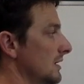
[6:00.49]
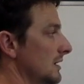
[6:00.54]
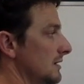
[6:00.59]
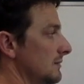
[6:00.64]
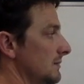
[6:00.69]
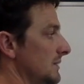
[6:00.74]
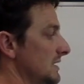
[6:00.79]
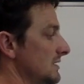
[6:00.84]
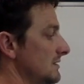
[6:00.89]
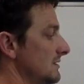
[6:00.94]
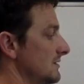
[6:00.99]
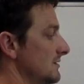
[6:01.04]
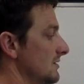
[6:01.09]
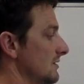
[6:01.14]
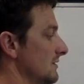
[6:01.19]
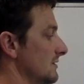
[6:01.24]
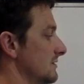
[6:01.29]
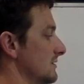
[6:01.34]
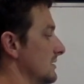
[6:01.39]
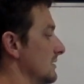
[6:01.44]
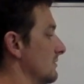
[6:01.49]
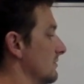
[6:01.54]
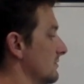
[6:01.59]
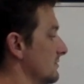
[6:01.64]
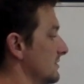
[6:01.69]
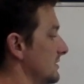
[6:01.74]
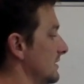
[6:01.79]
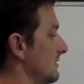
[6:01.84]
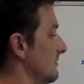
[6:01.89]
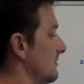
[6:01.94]
It means he's to the single
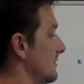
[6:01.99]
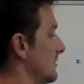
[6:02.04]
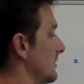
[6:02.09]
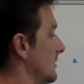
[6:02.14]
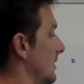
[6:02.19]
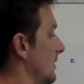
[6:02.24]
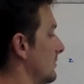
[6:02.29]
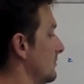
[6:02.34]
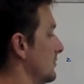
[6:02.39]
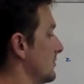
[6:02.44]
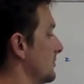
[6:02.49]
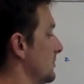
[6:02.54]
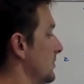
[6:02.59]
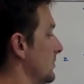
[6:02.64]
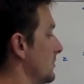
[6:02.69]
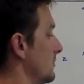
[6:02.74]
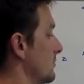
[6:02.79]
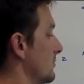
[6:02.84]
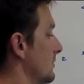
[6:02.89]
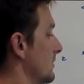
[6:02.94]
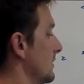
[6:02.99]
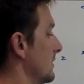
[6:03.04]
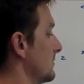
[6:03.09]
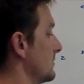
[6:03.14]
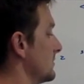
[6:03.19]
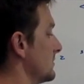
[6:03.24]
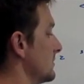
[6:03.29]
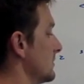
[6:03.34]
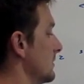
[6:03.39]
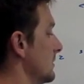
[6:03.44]
receiver, and I'll just put
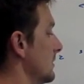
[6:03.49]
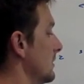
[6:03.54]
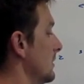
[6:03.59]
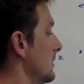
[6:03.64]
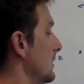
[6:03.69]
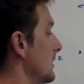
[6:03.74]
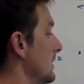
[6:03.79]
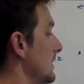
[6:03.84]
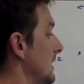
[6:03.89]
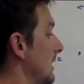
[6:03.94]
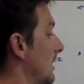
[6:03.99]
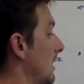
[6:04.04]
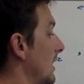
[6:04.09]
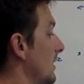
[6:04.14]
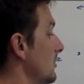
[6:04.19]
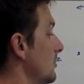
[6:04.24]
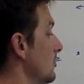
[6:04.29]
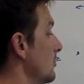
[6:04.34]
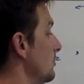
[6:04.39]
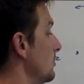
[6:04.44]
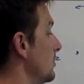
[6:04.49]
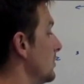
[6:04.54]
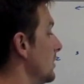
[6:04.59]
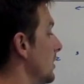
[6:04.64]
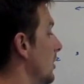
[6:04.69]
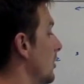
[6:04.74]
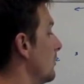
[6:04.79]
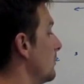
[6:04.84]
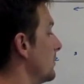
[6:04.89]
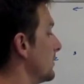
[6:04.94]
trips. Now, I do put
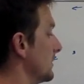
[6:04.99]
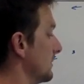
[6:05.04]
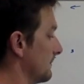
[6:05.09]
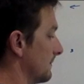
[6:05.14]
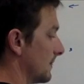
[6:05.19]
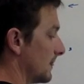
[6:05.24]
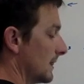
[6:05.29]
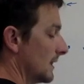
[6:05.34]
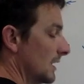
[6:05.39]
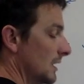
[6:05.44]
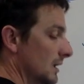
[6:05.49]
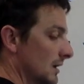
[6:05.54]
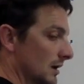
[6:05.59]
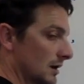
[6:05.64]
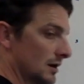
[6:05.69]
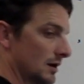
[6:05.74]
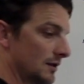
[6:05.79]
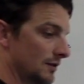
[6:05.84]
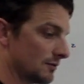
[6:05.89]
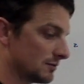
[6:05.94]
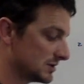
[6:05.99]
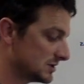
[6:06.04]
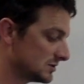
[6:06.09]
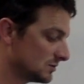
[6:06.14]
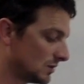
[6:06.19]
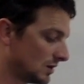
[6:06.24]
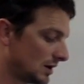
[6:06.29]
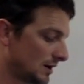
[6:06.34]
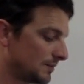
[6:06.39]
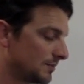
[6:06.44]
open. And the reason
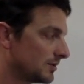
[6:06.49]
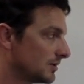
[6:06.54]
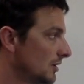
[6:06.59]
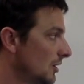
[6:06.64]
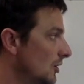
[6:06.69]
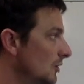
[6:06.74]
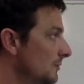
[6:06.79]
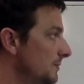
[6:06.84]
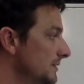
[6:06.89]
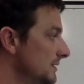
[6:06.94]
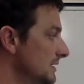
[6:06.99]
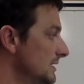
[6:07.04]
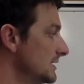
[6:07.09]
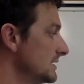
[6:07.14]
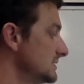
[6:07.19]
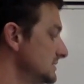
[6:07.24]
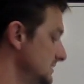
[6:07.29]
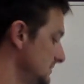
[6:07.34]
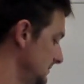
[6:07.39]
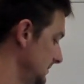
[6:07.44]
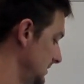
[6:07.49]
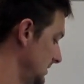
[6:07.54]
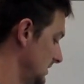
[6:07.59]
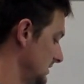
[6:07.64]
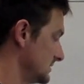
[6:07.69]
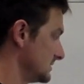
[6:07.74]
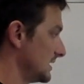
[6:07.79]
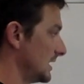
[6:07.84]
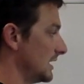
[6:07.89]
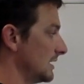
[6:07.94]
why I put open is
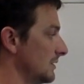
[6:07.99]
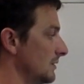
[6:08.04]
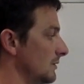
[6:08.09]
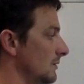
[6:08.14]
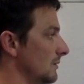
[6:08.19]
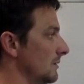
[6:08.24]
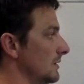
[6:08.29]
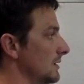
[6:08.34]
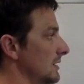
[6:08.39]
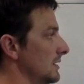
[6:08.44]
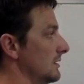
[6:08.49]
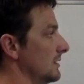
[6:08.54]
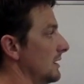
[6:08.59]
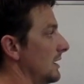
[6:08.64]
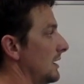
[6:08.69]
because I don't want